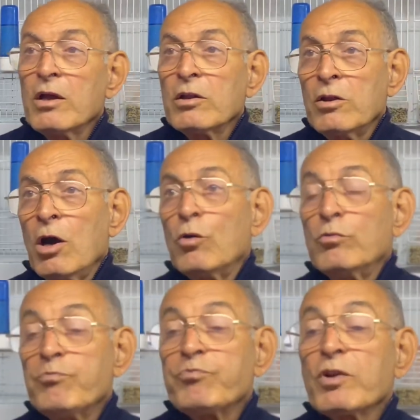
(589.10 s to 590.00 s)
now
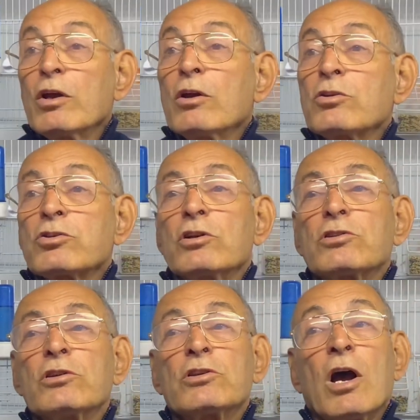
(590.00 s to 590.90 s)

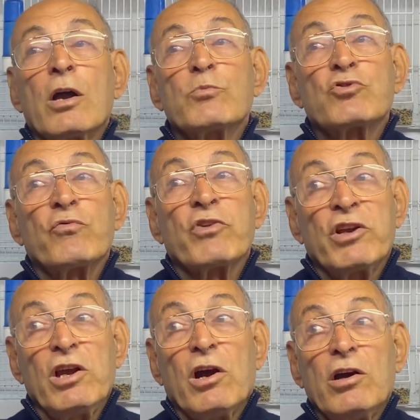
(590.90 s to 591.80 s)
certain times of the
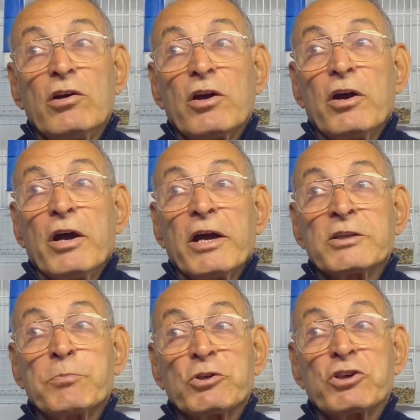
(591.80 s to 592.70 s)
year
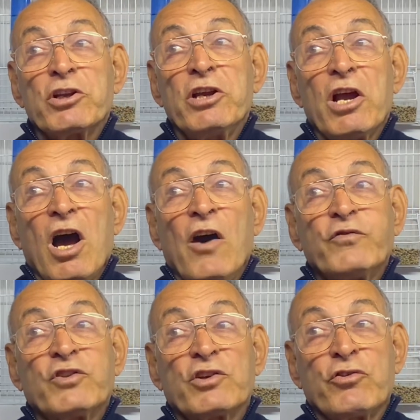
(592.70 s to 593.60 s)
especially
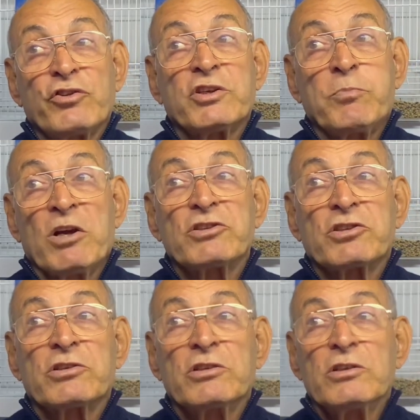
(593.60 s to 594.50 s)
after
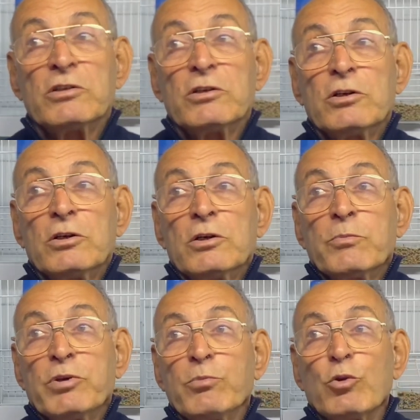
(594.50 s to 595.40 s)
christmas
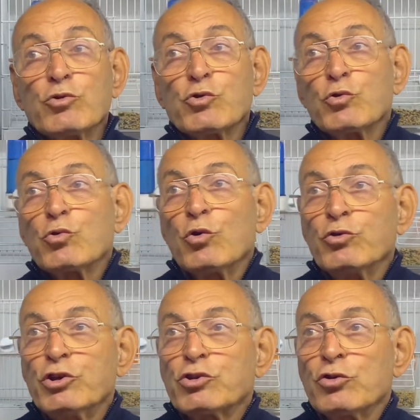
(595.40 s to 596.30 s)
people should
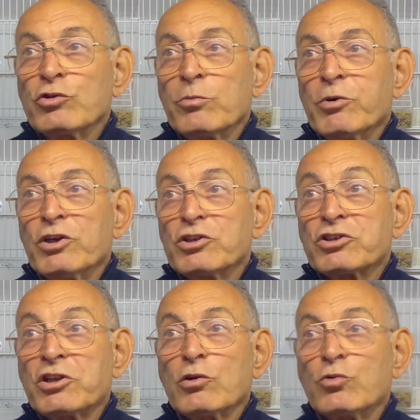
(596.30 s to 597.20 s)
condition the birds
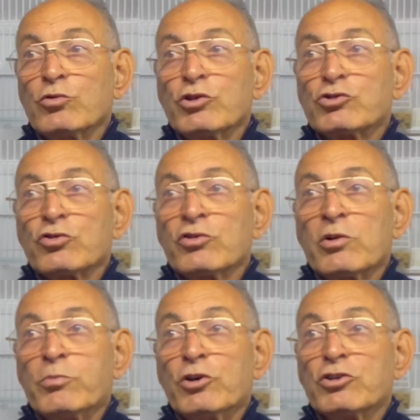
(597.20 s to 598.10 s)
start conditioning
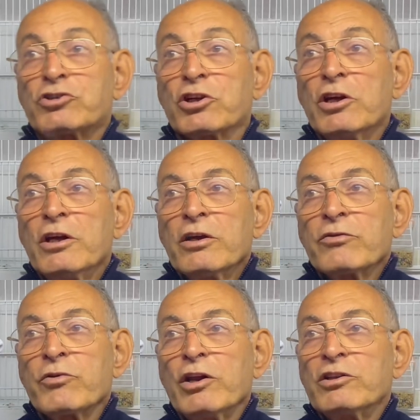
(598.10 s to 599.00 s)
the
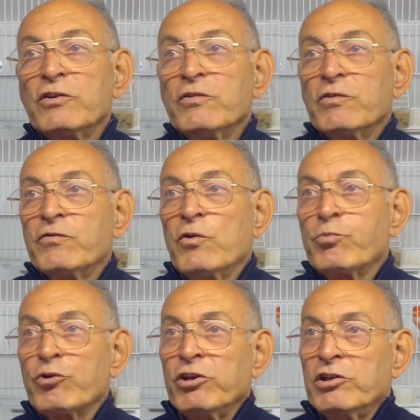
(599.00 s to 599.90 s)
birds ready for
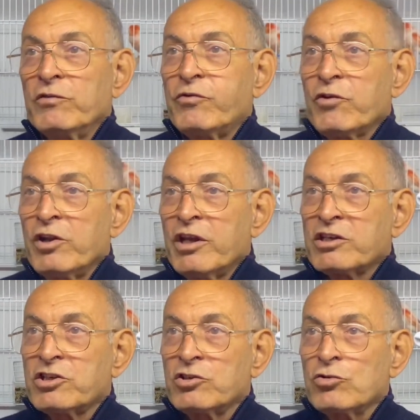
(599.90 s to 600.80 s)
breeding for the
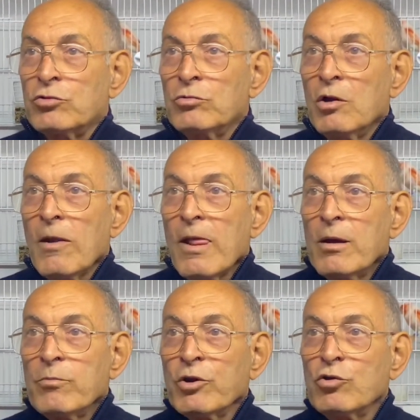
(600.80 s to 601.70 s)
next season
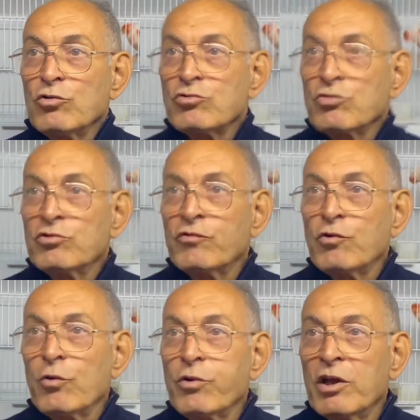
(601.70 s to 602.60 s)
because you've
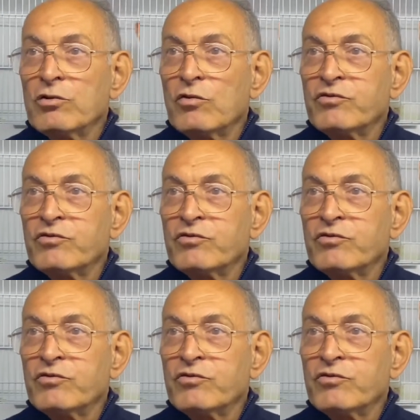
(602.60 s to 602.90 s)
got the end of